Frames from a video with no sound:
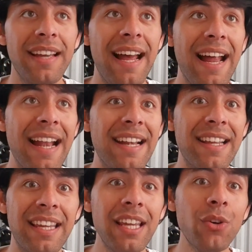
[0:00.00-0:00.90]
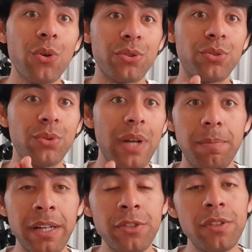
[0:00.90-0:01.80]
And he goes through a
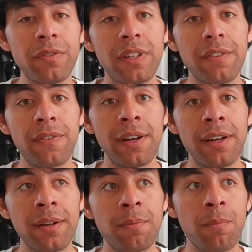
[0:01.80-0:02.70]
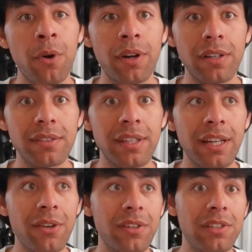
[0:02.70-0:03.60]
bunch of different models and
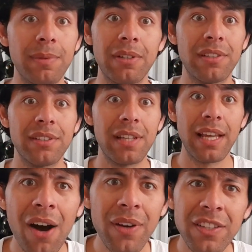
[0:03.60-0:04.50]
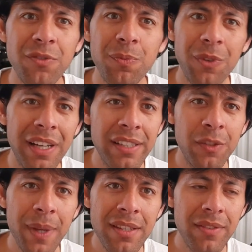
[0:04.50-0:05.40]
he talks about just how crazy
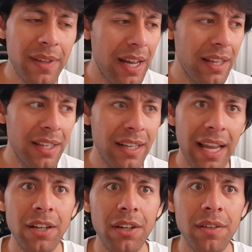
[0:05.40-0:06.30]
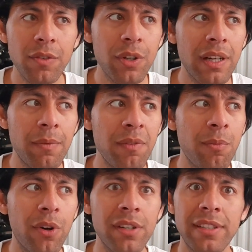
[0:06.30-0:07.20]
expensive they are. I think he reviewed a couple of
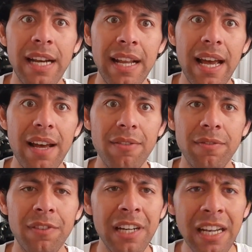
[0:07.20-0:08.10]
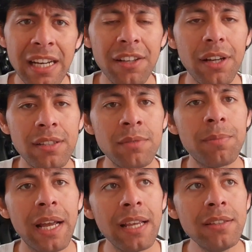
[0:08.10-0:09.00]
models that have really increased in
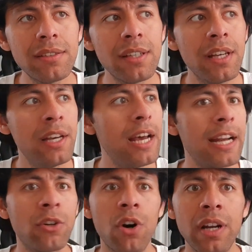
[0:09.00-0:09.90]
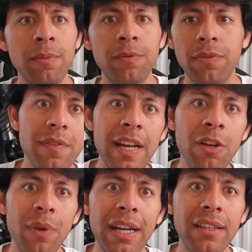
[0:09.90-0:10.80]
price and gone up
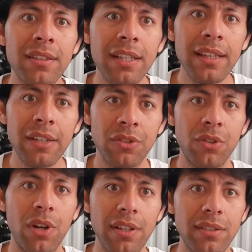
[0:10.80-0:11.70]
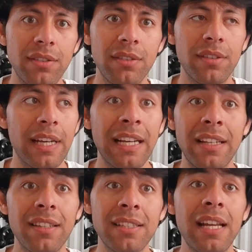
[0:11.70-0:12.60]
15, 20, $30,000. And
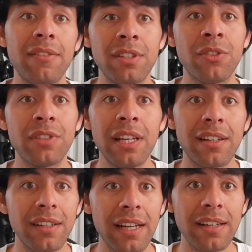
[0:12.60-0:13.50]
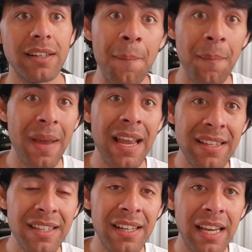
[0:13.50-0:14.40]
this guy lives in New Zealand and
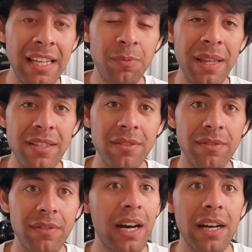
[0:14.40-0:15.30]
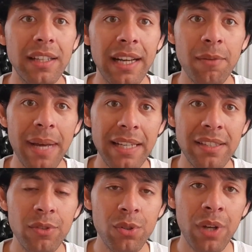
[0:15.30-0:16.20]
amazingly expensive kind of bikes
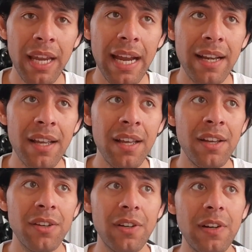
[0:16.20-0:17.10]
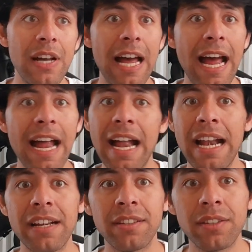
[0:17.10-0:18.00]
he was looking at.
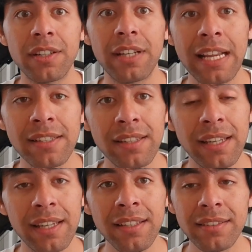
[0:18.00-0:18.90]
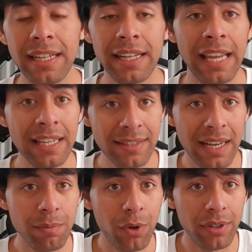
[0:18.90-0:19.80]
And the crazy thing is that his
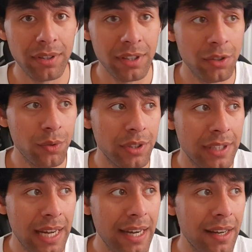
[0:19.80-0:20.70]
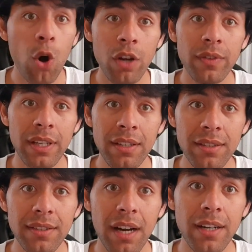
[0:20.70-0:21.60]
hypothesis was that all of this
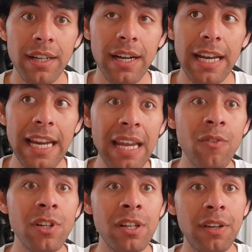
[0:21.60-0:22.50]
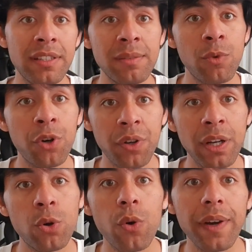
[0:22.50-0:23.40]
started even increasing more
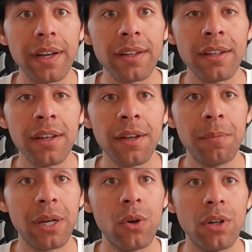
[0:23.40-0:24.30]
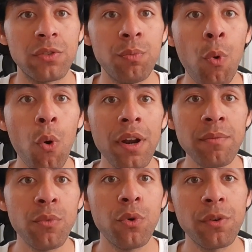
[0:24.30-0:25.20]
during COVID because more
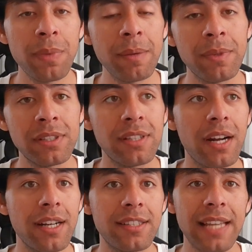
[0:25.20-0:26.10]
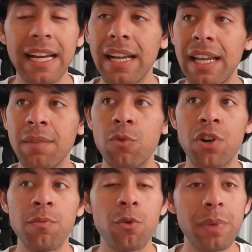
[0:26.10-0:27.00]
and more people started cycling,
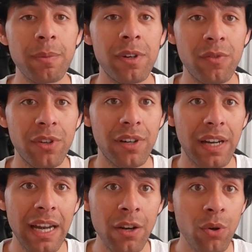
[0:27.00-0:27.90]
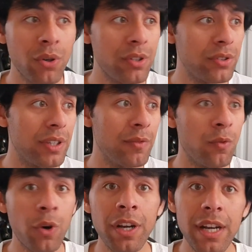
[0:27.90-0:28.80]
more and more people were indoors, so they
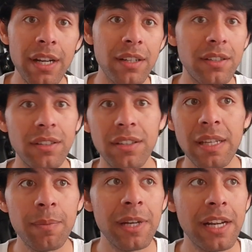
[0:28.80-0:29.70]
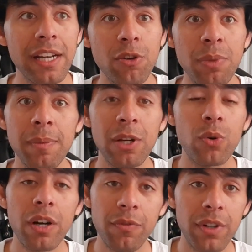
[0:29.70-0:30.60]
wanted the ability to maybe
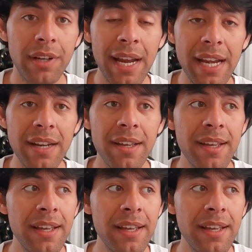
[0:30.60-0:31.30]
go out for a ride.